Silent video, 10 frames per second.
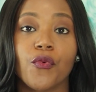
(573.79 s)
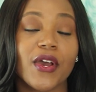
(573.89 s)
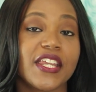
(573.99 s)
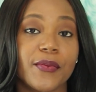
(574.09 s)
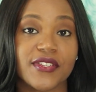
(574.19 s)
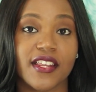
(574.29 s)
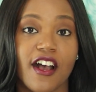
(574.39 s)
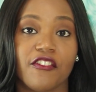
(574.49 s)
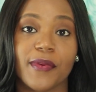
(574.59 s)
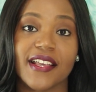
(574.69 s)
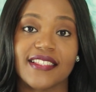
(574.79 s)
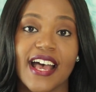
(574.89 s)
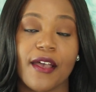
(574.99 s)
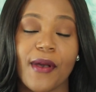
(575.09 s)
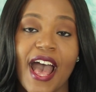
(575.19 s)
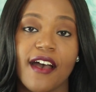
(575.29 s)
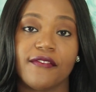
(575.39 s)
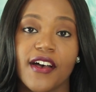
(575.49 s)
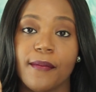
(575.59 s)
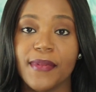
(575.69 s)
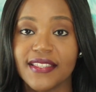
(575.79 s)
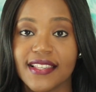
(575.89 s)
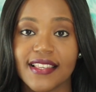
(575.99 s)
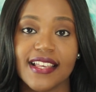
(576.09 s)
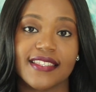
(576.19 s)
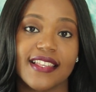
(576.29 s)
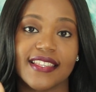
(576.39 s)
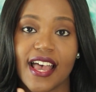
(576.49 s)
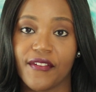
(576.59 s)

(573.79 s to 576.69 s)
20% off because I have a business license,